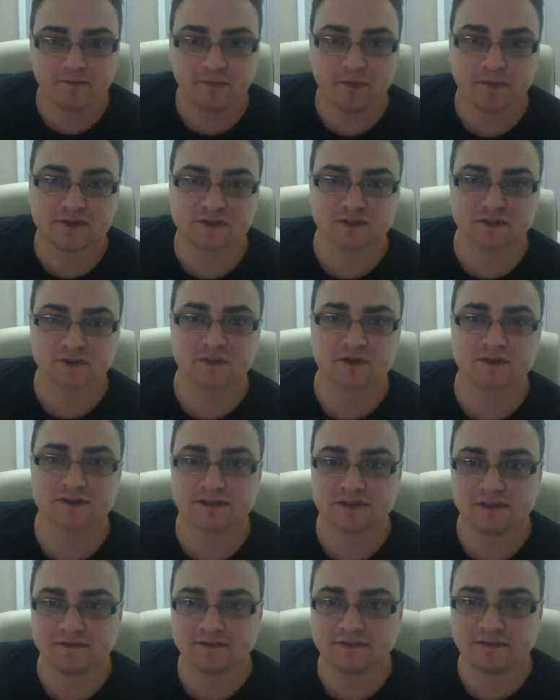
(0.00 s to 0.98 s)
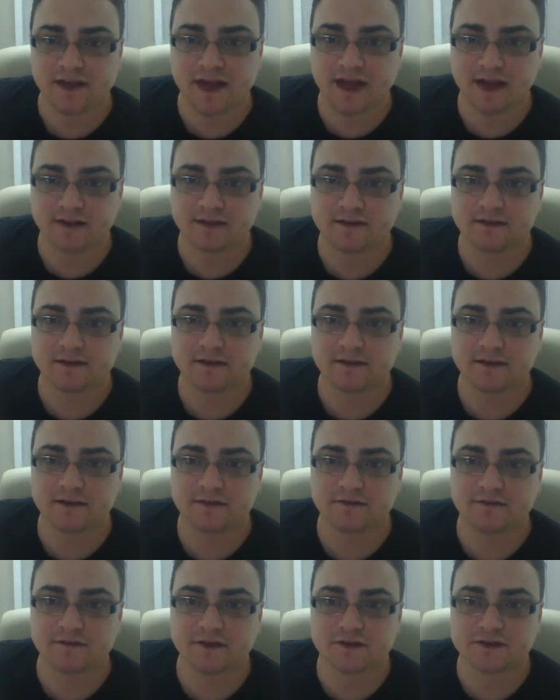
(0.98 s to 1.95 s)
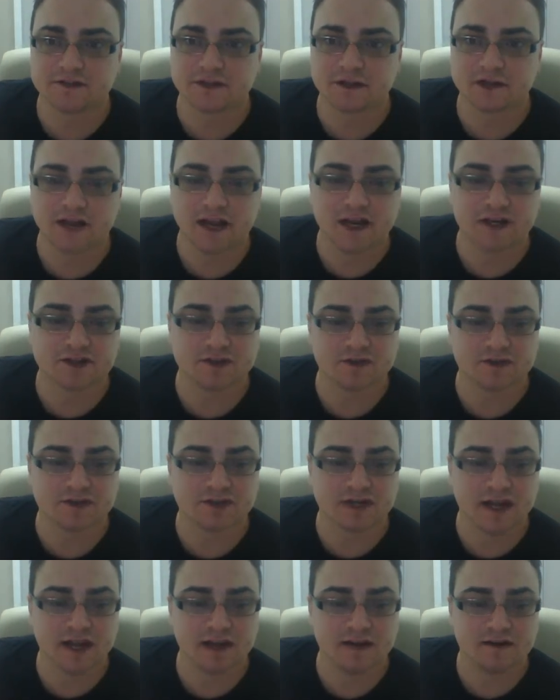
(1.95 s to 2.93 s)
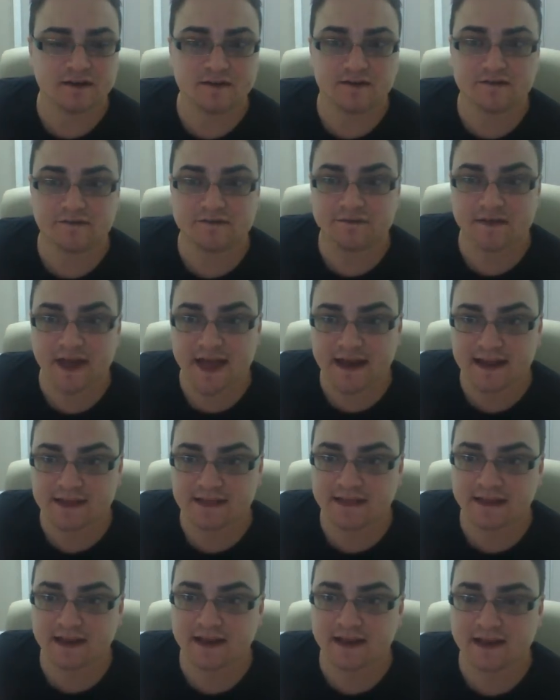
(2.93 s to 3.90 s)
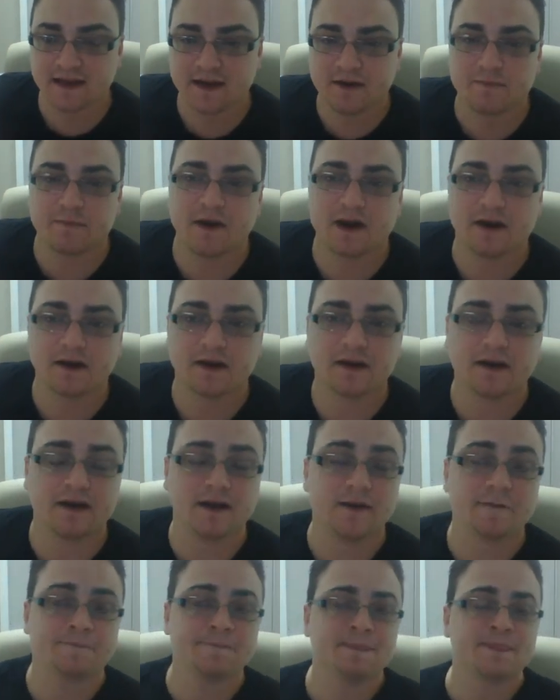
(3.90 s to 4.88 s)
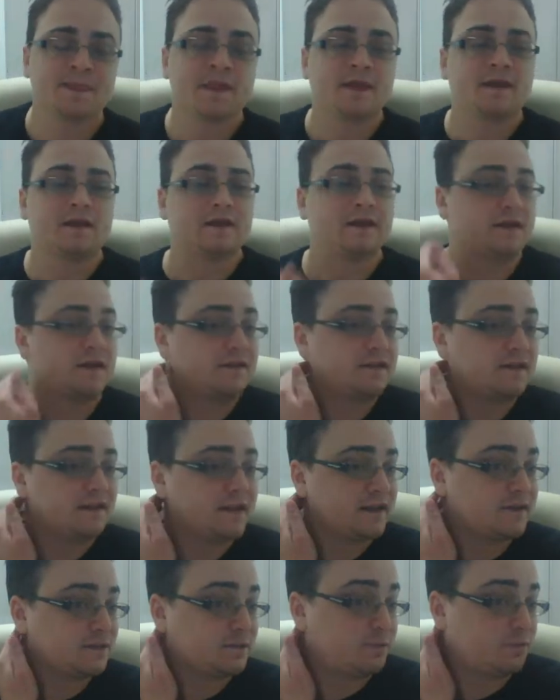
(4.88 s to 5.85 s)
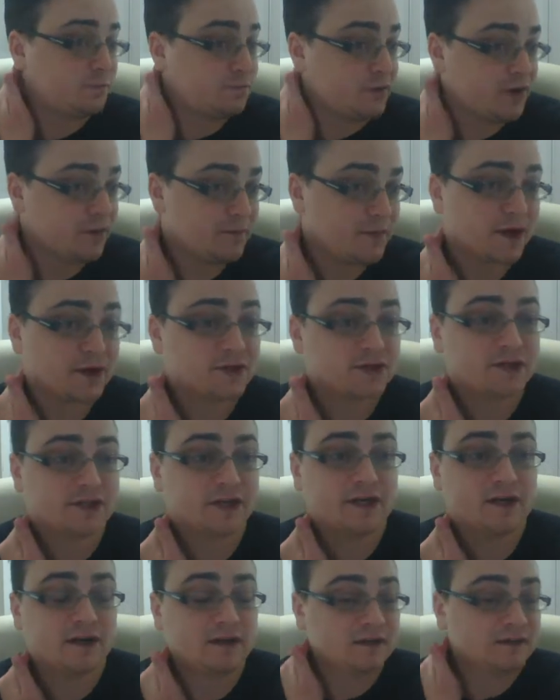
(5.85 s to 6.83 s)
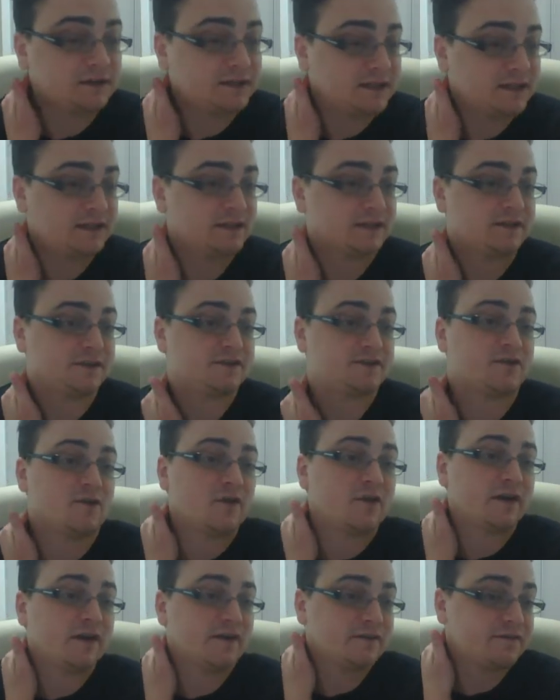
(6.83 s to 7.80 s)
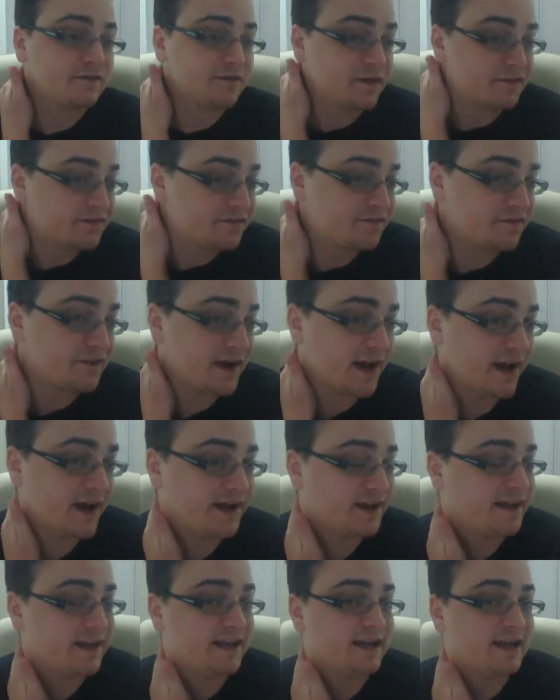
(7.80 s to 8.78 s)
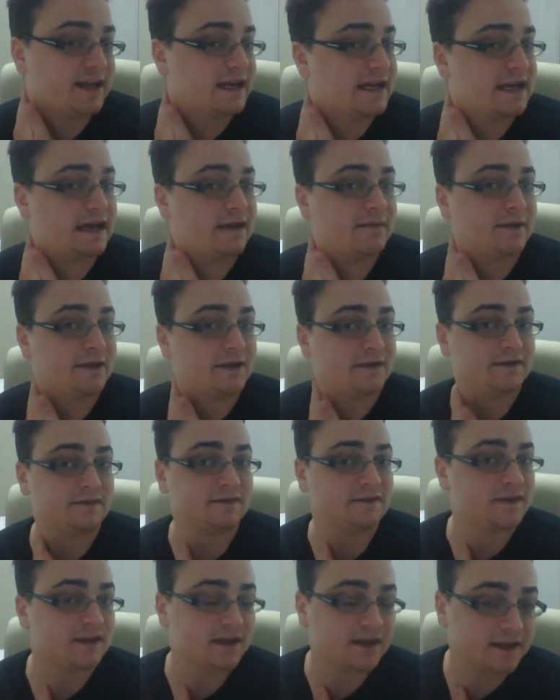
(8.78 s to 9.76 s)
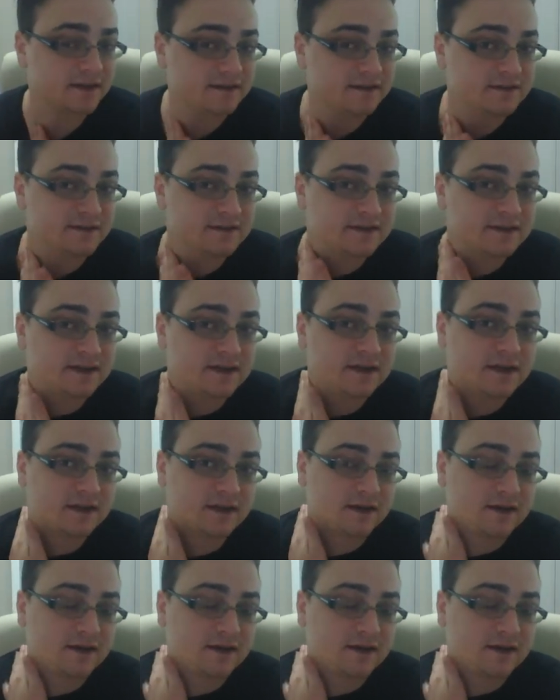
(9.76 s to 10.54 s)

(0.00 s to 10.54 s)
and of bookstores. In fact, the first national chain of anything in America. And I think that's pretty much, the story of Fred and his kids.